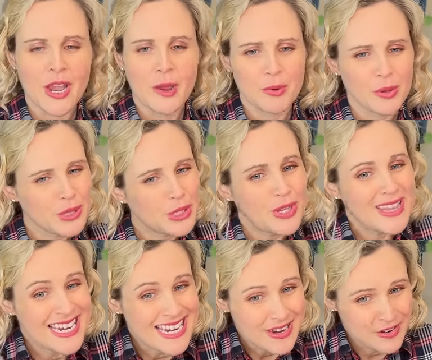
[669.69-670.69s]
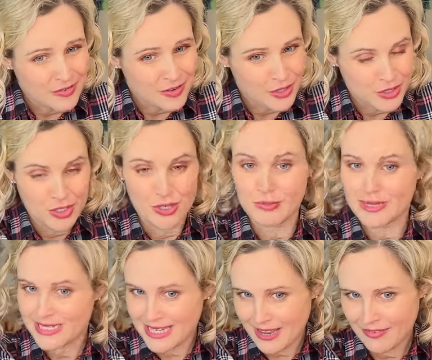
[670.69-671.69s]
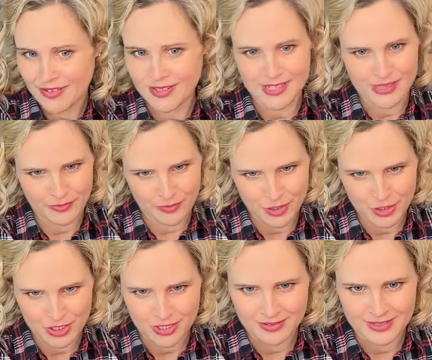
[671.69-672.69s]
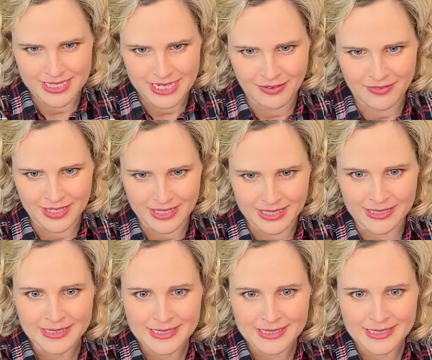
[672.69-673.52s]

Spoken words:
Probably not in the near future, but definitely in the future. Definitely.